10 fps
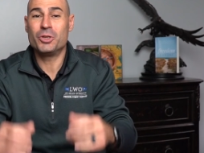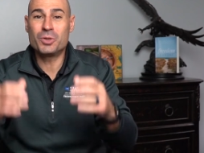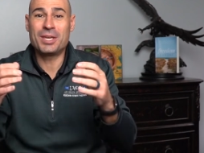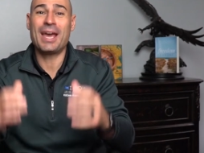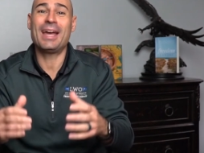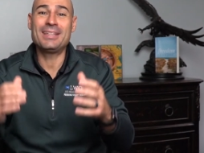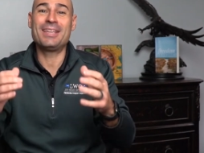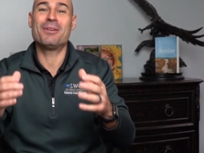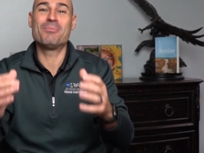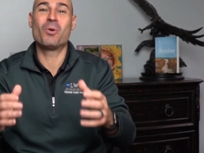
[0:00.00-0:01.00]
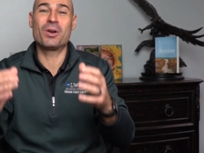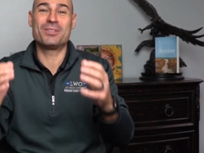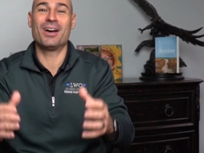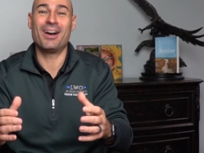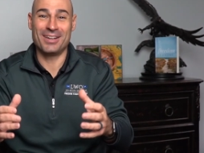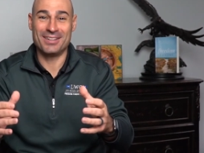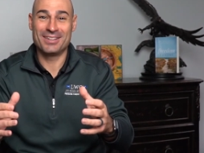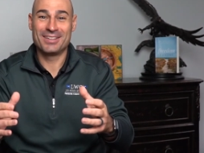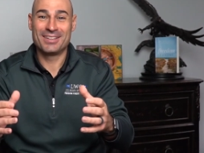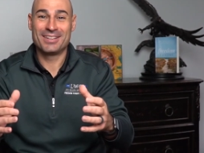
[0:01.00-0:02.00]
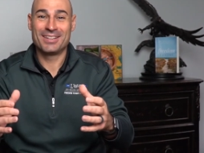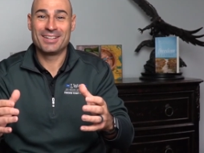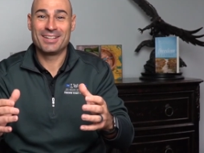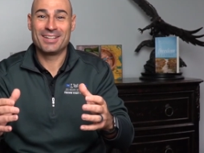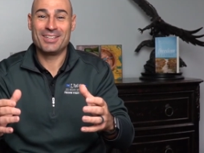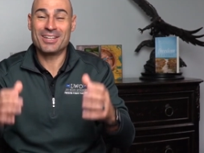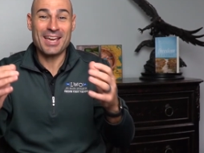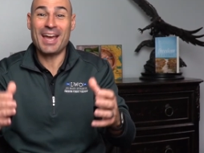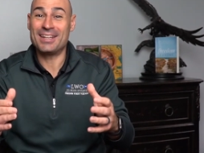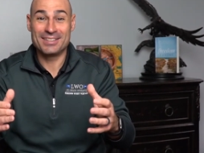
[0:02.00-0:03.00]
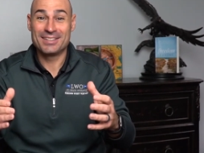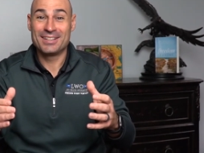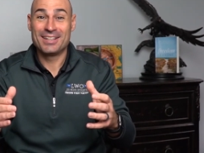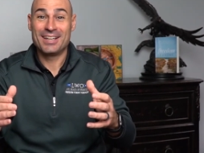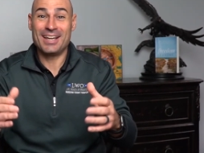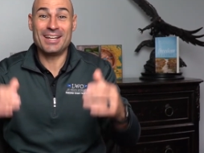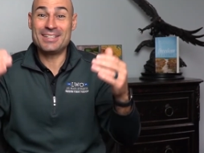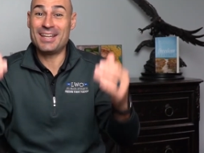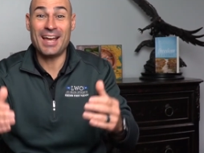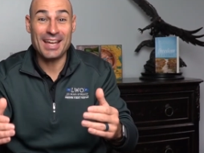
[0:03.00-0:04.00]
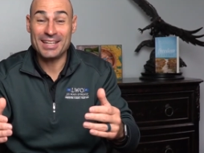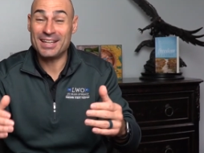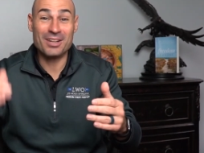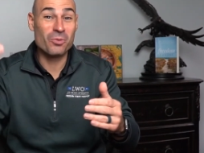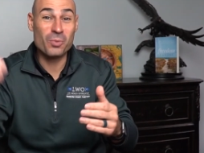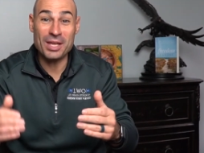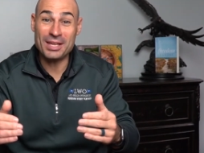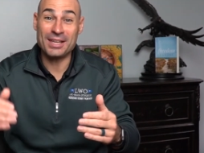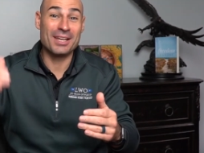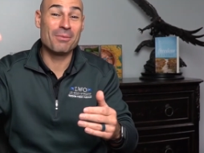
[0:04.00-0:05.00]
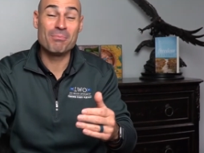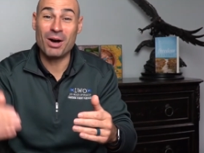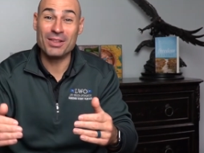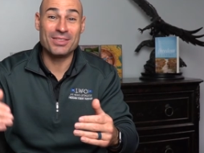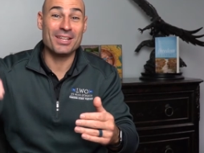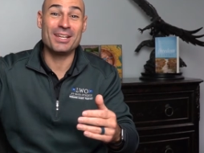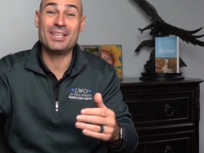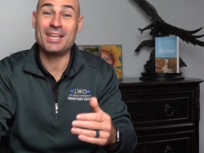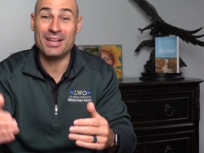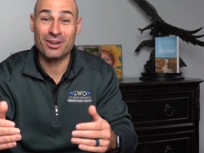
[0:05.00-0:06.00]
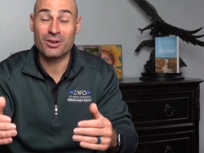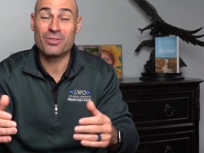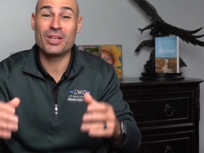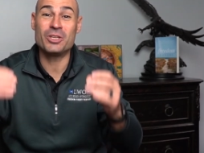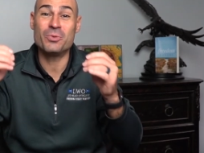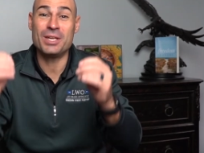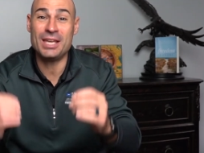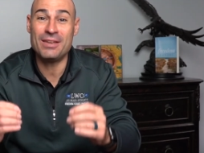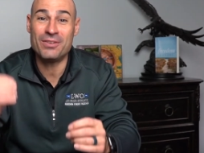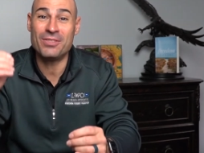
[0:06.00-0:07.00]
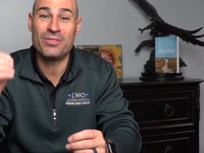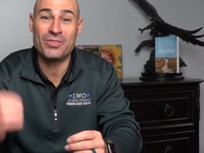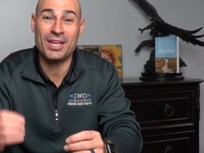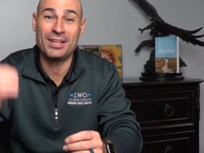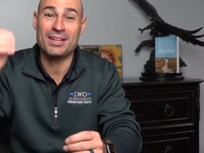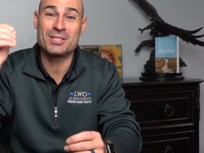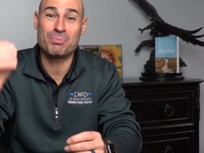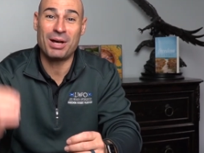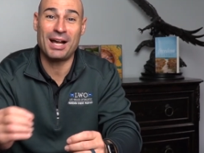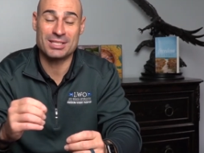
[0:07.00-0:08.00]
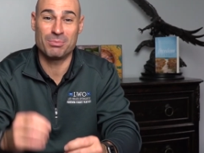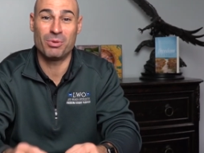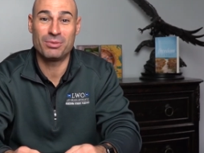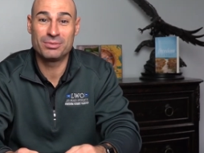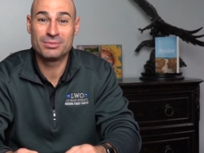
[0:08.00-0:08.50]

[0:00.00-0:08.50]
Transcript: You can get more done. You can. In a day, in a week, in a month, in a year than you even think is possible.